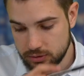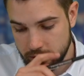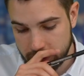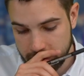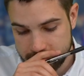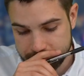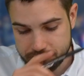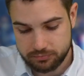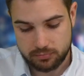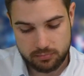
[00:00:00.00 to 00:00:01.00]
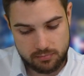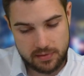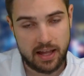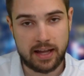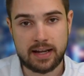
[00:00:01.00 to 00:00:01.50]
sorry guys,
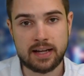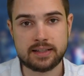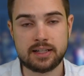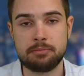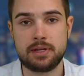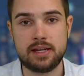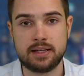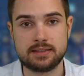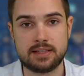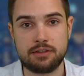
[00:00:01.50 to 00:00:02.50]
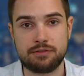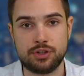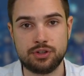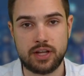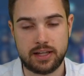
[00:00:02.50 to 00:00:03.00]
I can't come here and say for
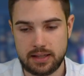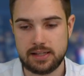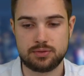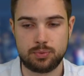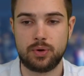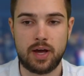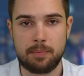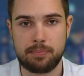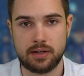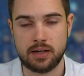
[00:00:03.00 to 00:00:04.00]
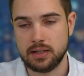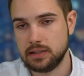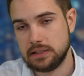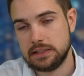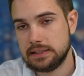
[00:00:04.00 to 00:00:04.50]
you that this will happen.
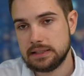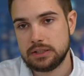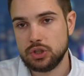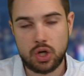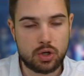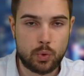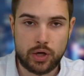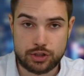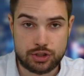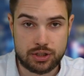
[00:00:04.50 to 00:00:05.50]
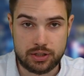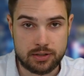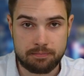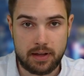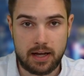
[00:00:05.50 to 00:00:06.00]
Not quite
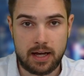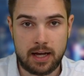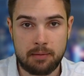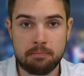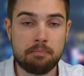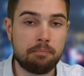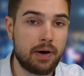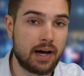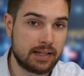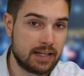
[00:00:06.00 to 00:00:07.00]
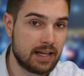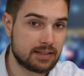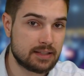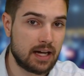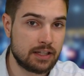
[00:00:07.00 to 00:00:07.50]
sure. Um, but
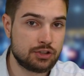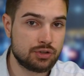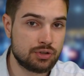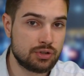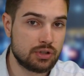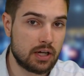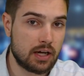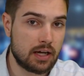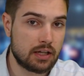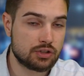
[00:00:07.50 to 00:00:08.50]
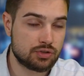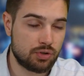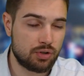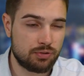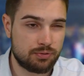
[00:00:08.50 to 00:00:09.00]
yes, I do
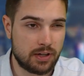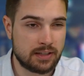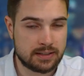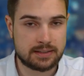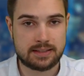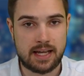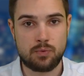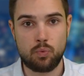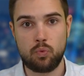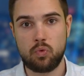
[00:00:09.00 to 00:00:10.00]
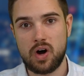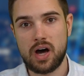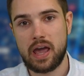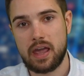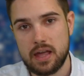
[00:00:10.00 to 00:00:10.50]
sort of understand
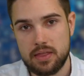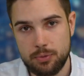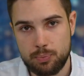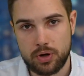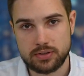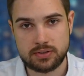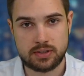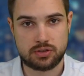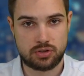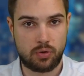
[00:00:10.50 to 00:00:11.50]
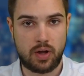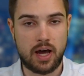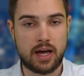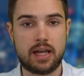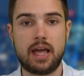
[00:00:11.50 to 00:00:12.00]
why the prices are so
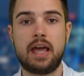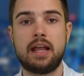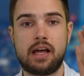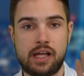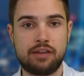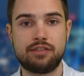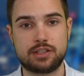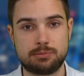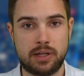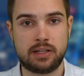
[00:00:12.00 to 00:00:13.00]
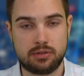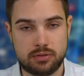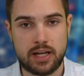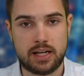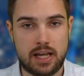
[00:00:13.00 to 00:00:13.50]
high. And I have explained
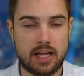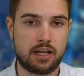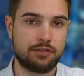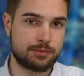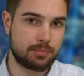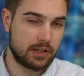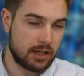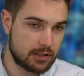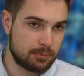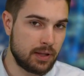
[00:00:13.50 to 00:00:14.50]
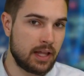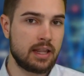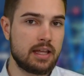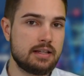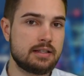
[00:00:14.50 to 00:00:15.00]
already, and I've
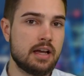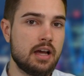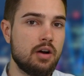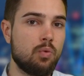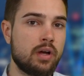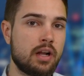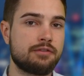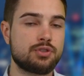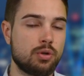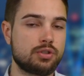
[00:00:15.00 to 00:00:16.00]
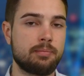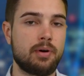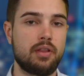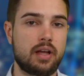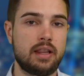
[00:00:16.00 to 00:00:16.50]
explained these when I've talked
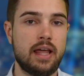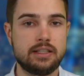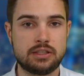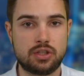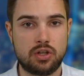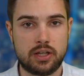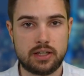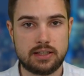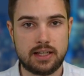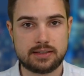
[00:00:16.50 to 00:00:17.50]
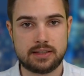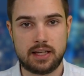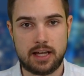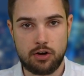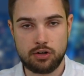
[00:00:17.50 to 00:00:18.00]
about the Canadian dollar
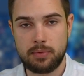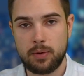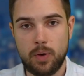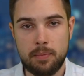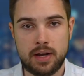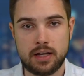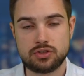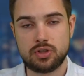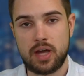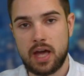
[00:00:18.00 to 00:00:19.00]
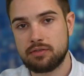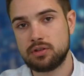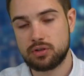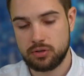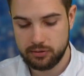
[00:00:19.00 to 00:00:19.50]
yesterday on my webinar. So have a
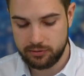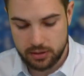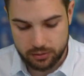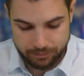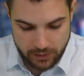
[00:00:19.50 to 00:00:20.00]
look on the video.